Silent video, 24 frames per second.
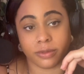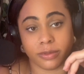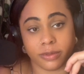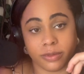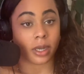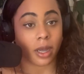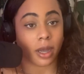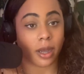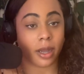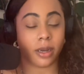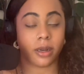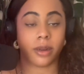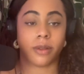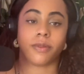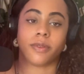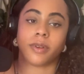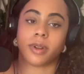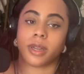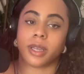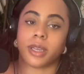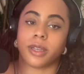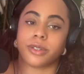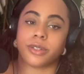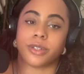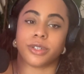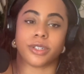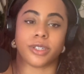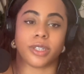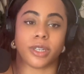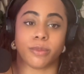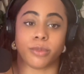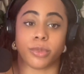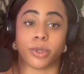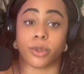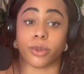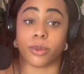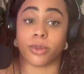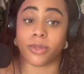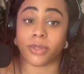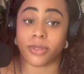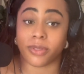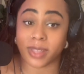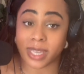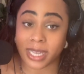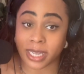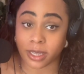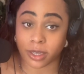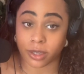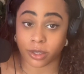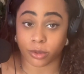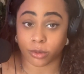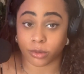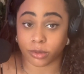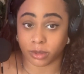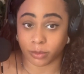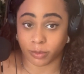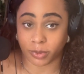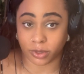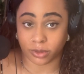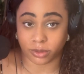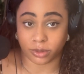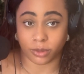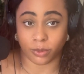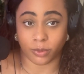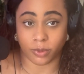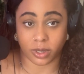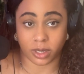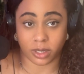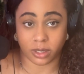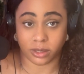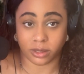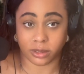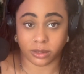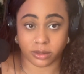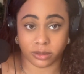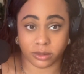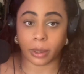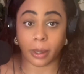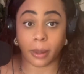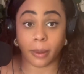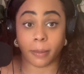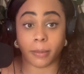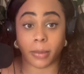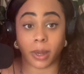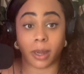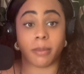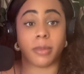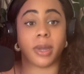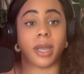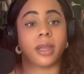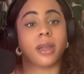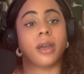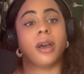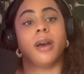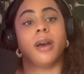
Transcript: The kind of relationship you think you're supposed to want, but my